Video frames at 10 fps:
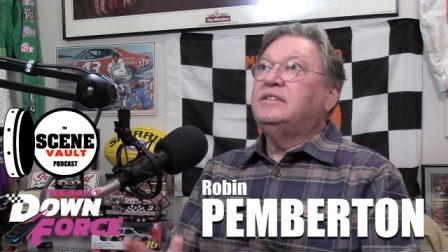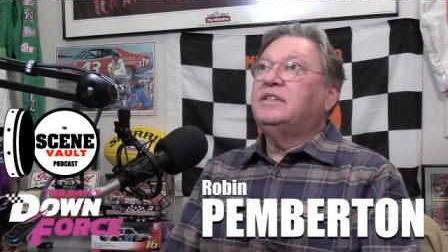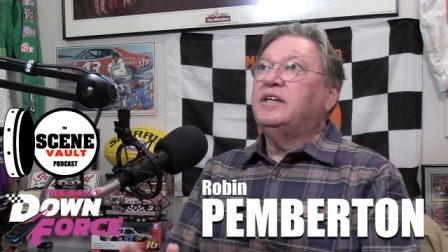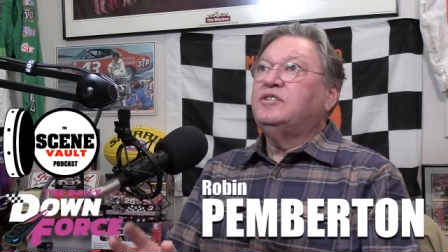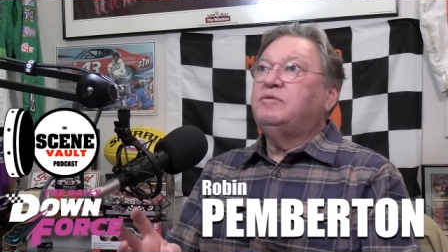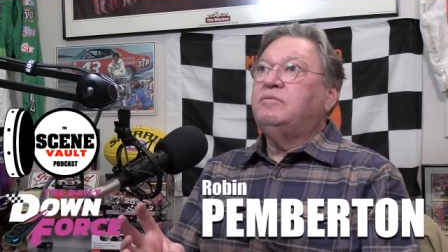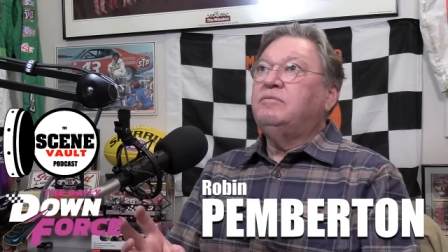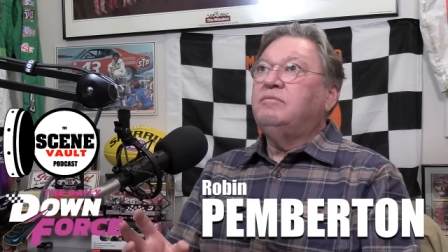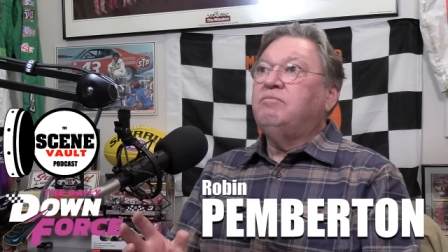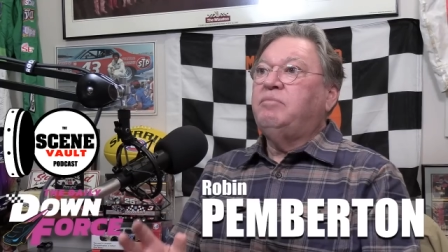and says,
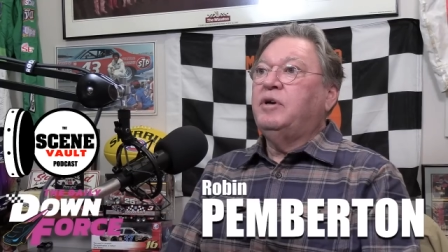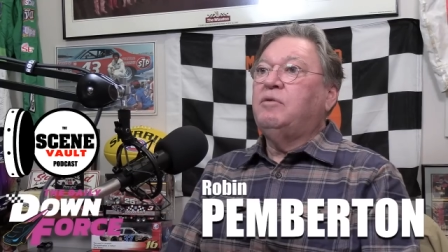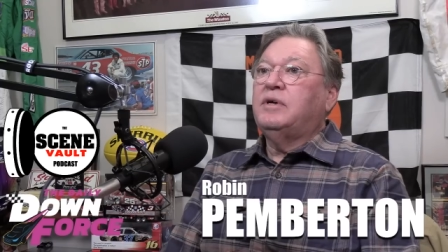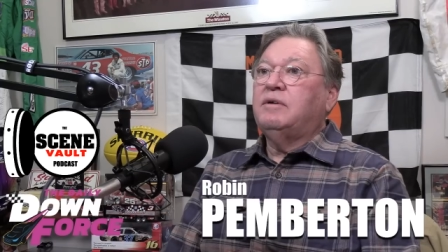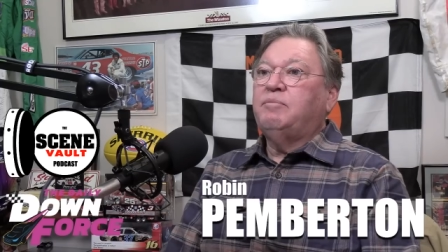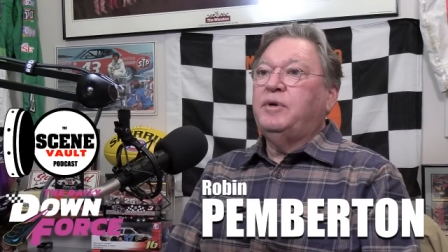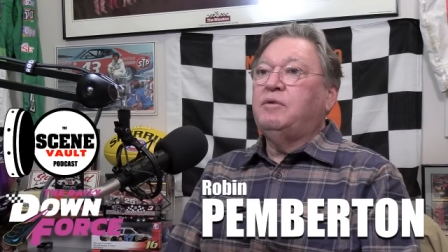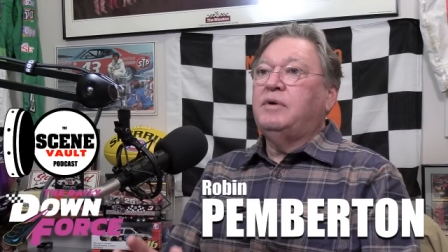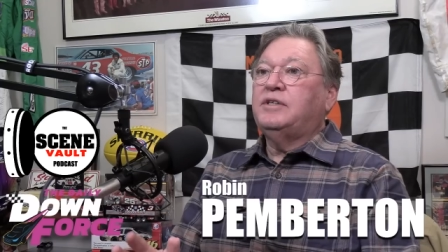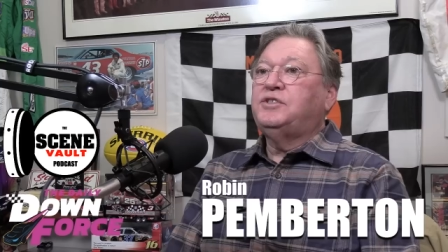Bill
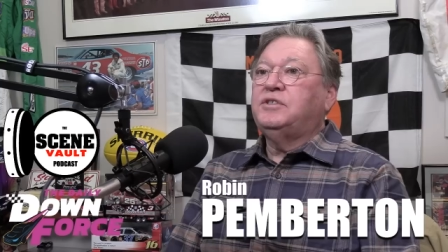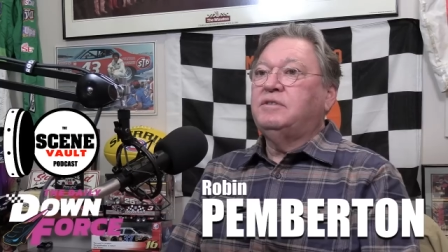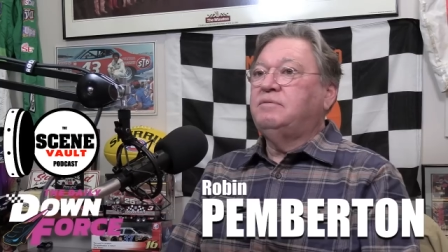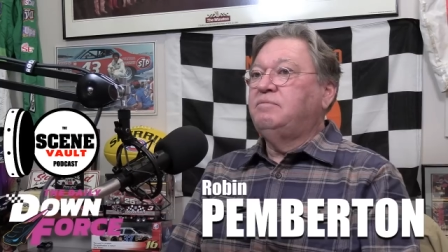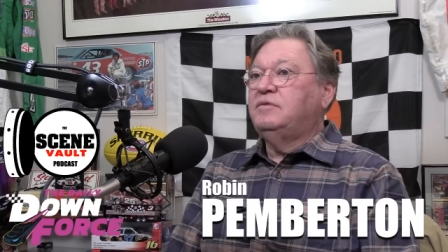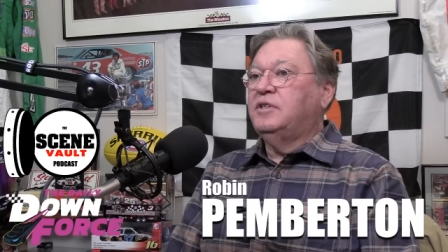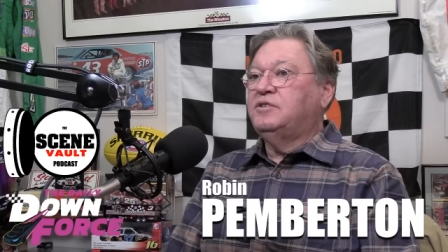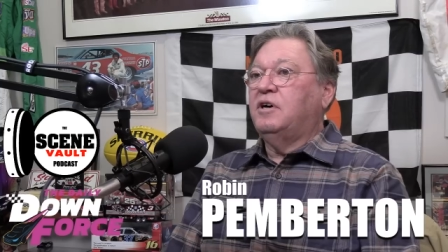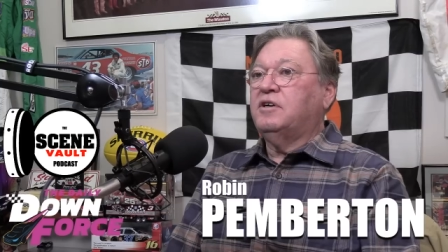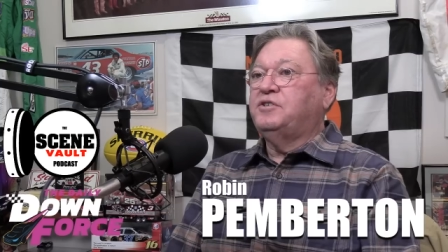wants you
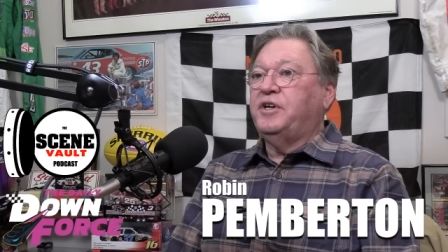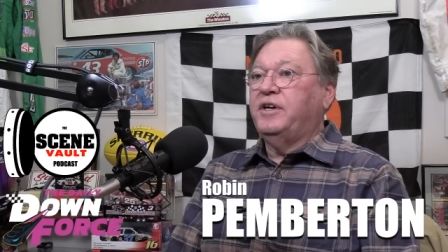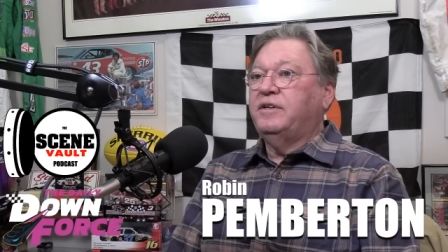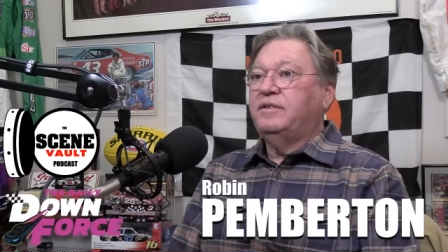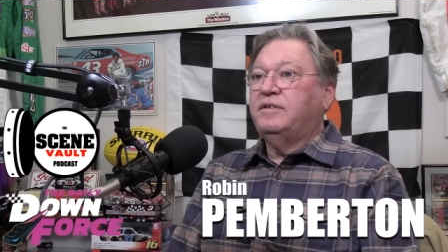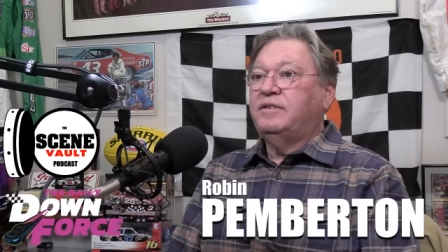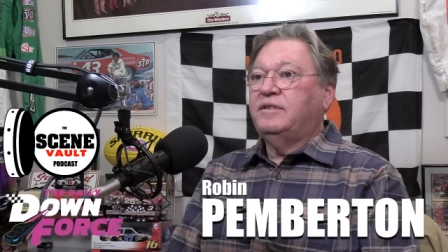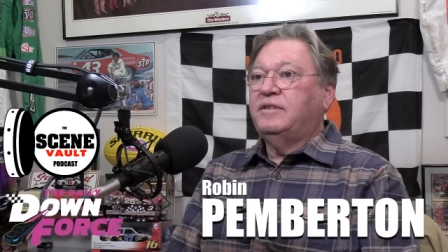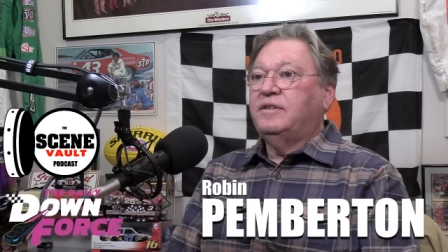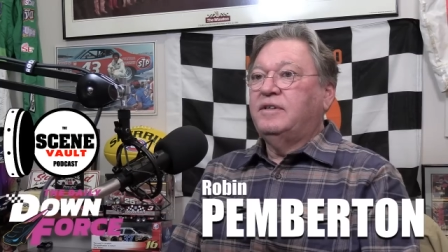to talk to you.
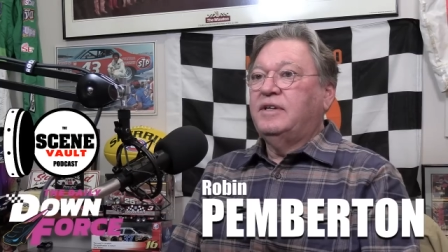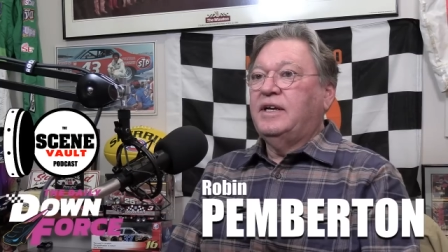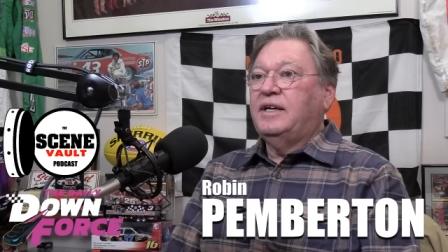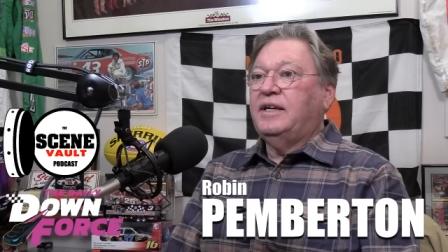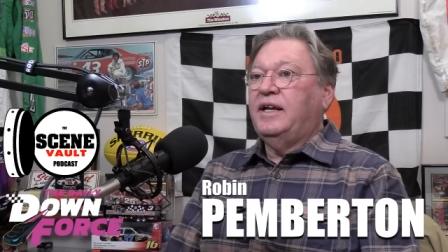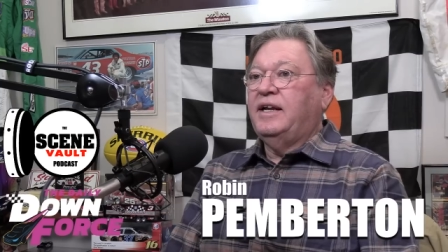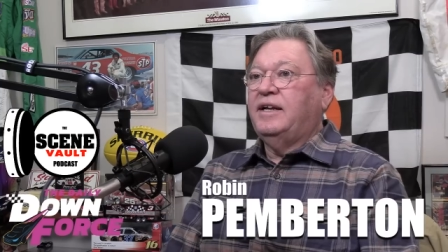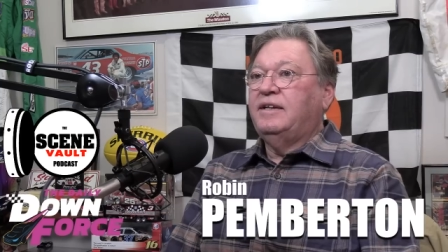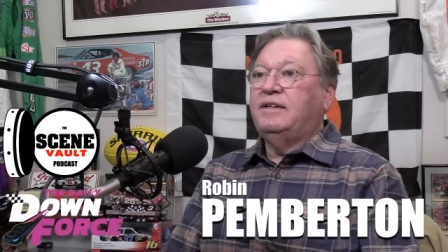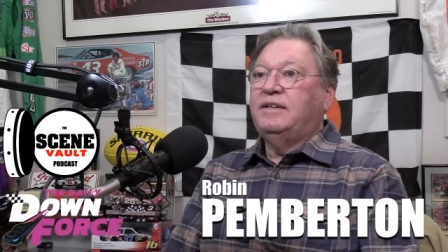
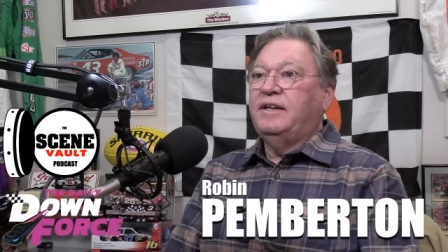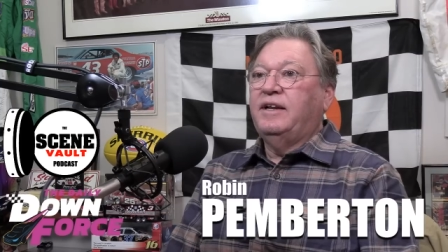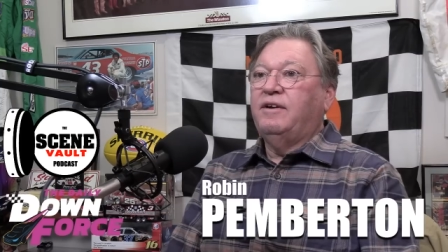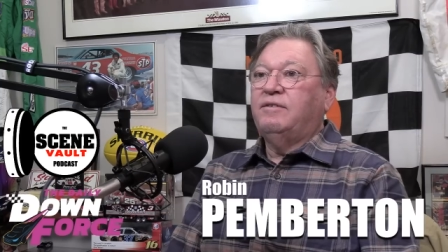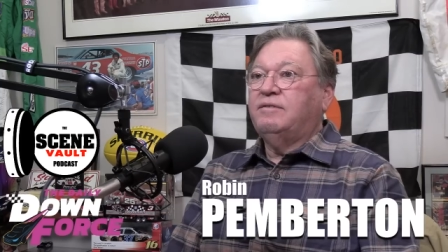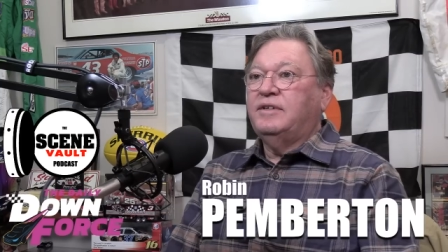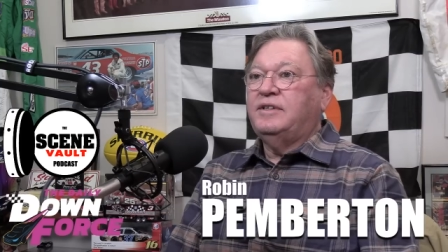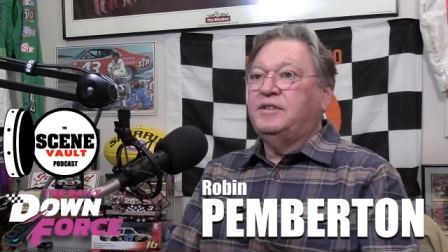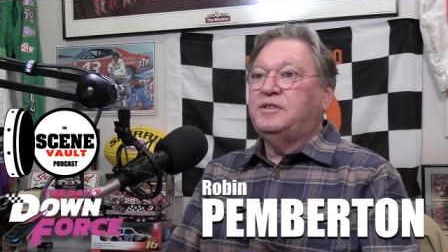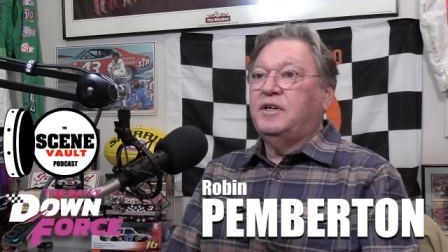And, you know,
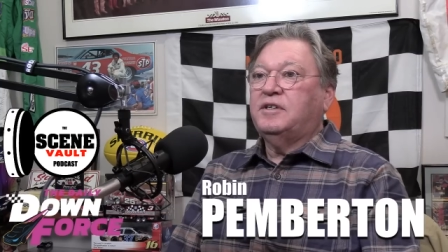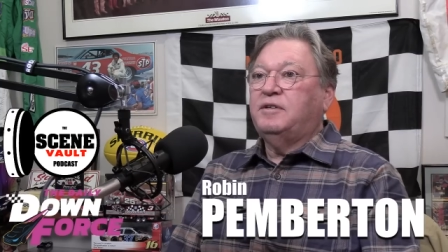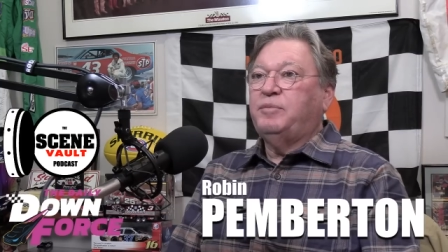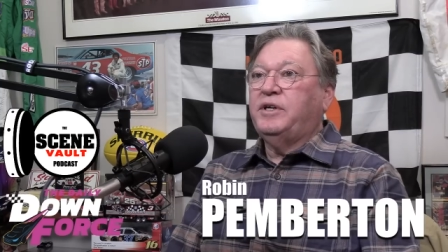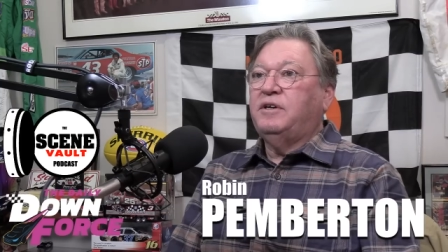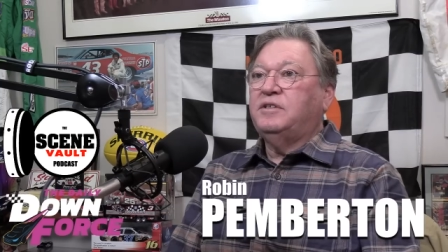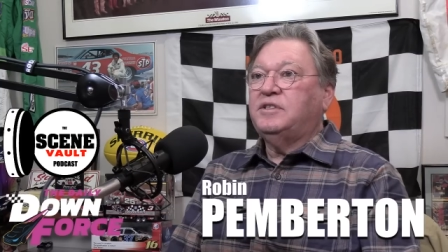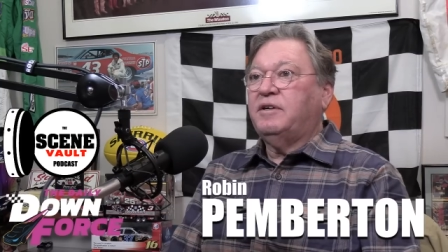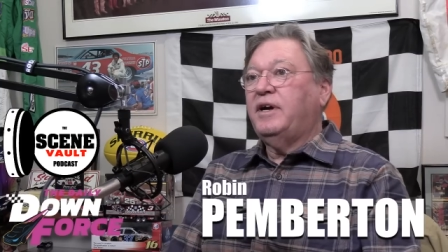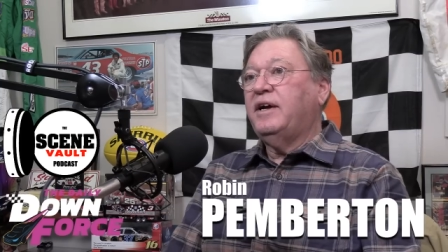and you talk to Bill.
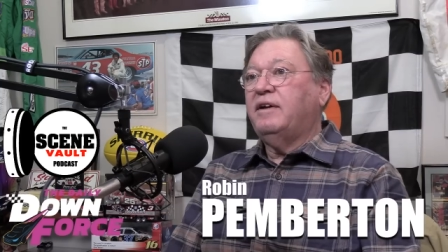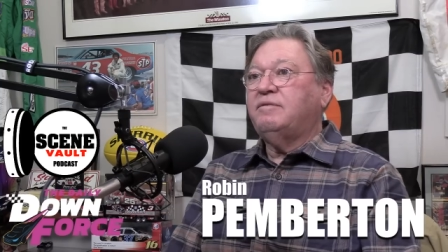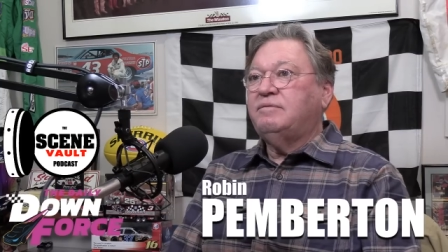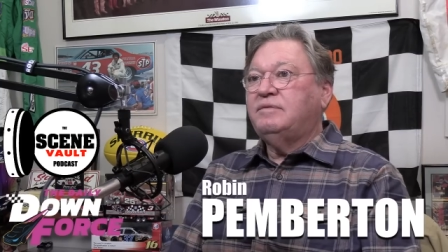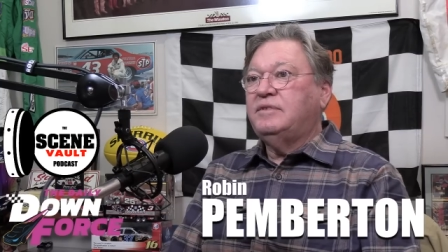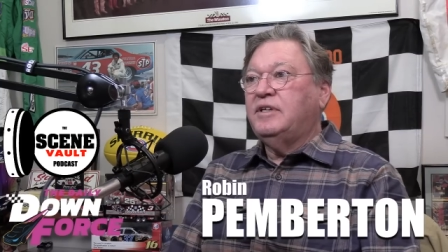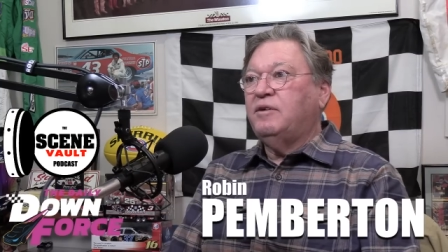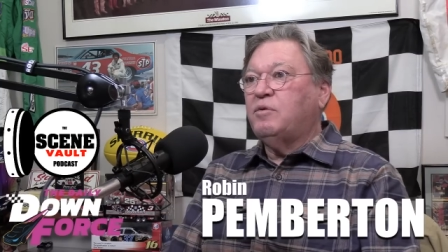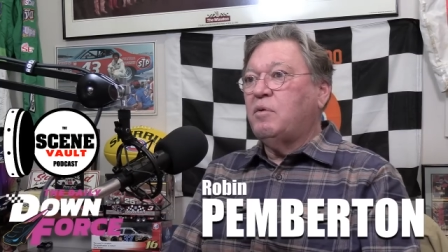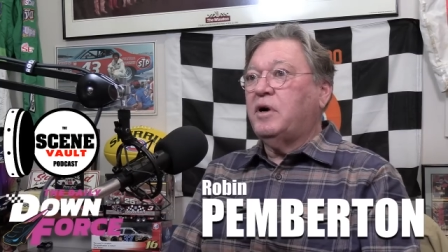He's like, you
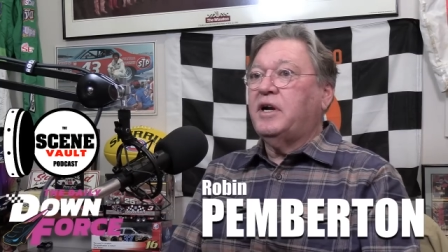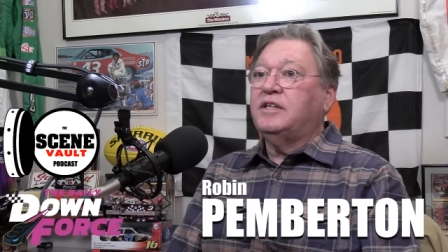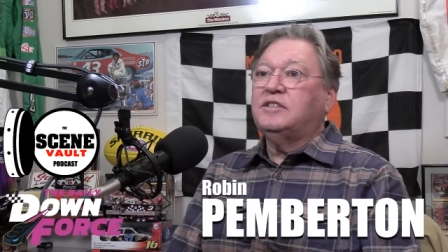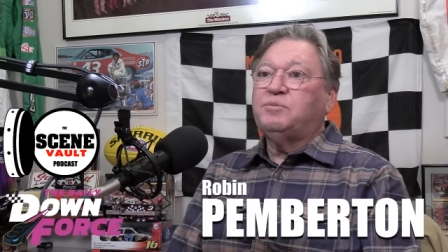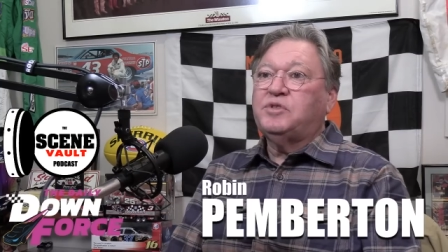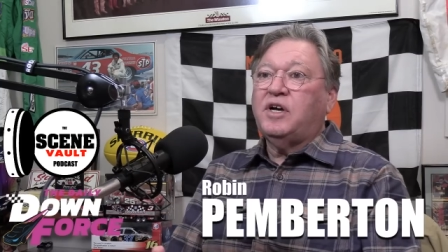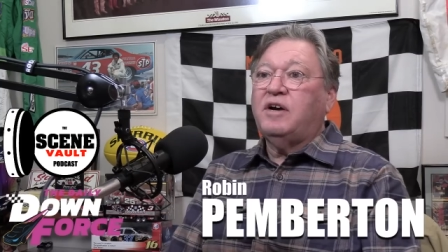know, we're working on some